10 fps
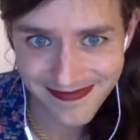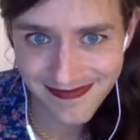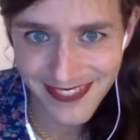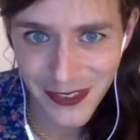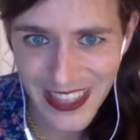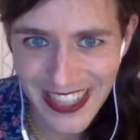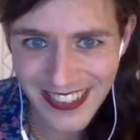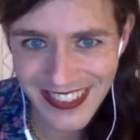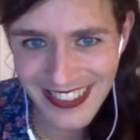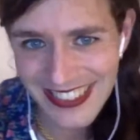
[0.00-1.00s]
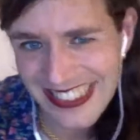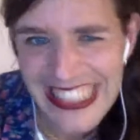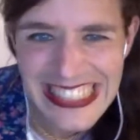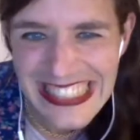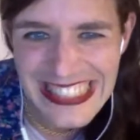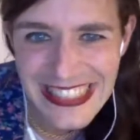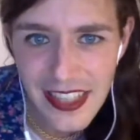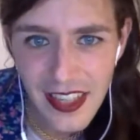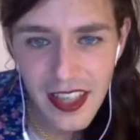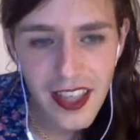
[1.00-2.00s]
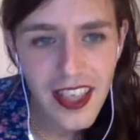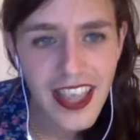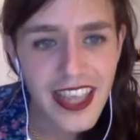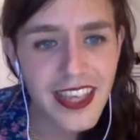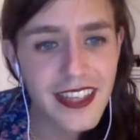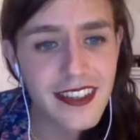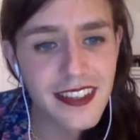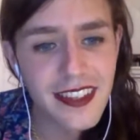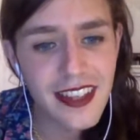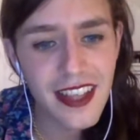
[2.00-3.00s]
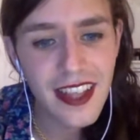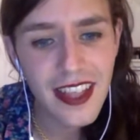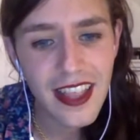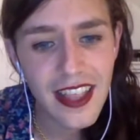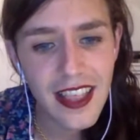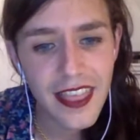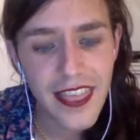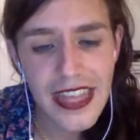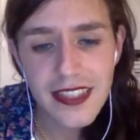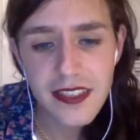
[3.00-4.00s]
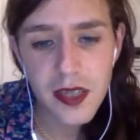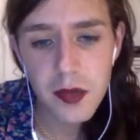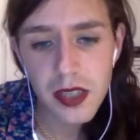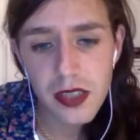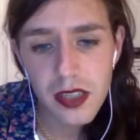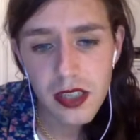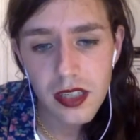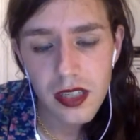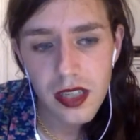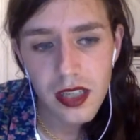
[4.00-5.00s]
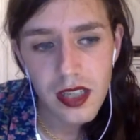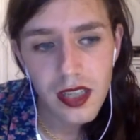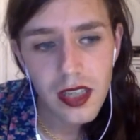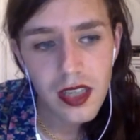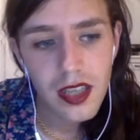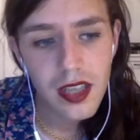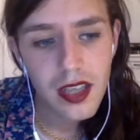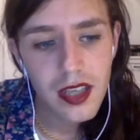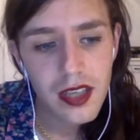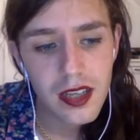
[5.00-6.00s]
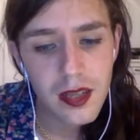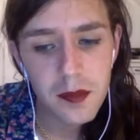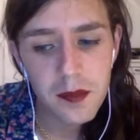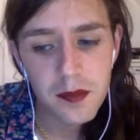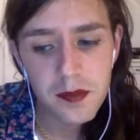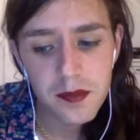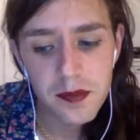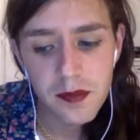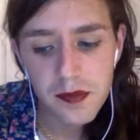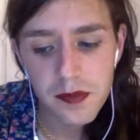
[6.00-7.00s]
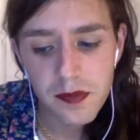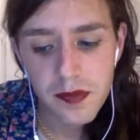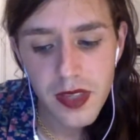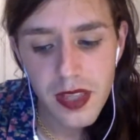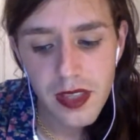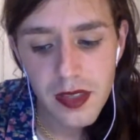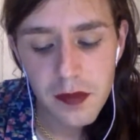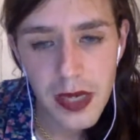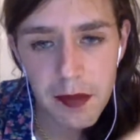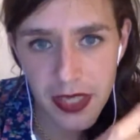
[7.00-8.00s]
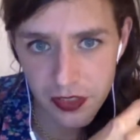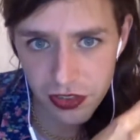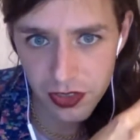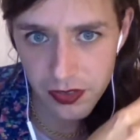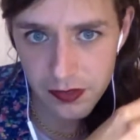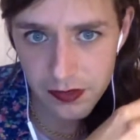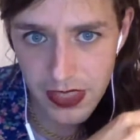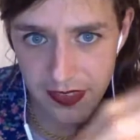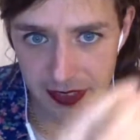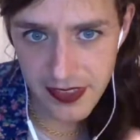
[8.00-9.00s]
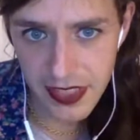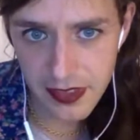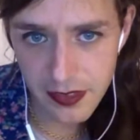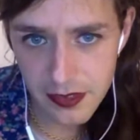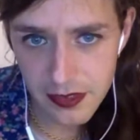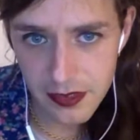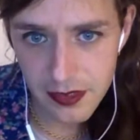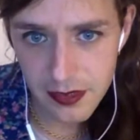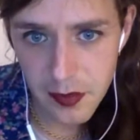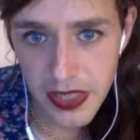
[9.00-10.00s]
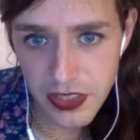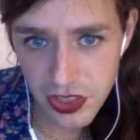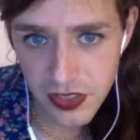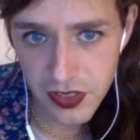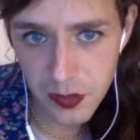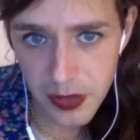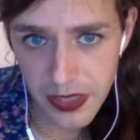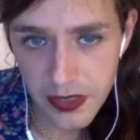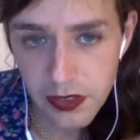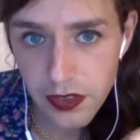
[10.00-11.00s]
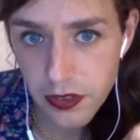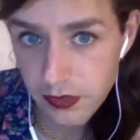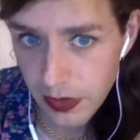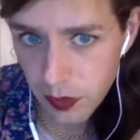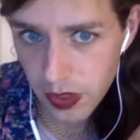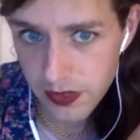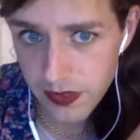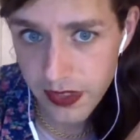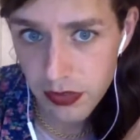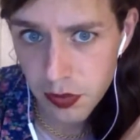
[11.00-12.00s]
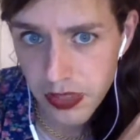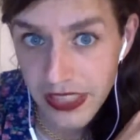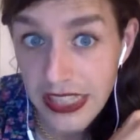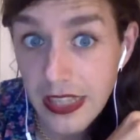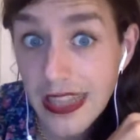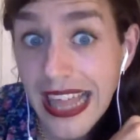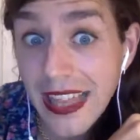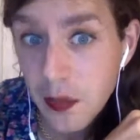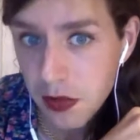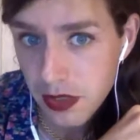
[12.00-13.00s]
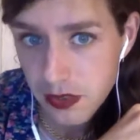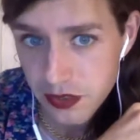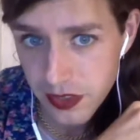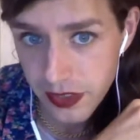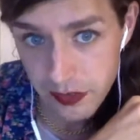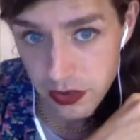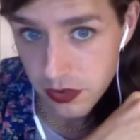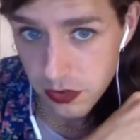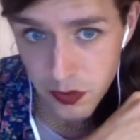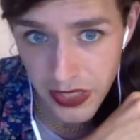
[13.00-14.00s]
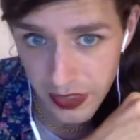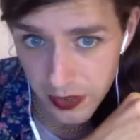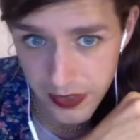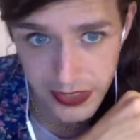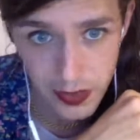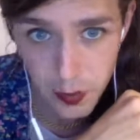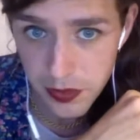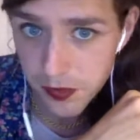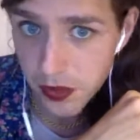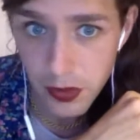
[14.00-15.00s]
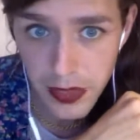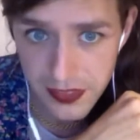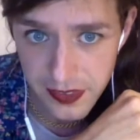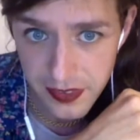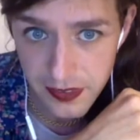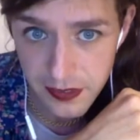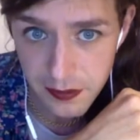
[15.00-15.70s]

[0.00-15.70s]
2006. And that summer, my manager, as I said, managed this other band. They were called the Red Walls. They were playing at Lollapalooza. They were doing well. They had opened for Oasis.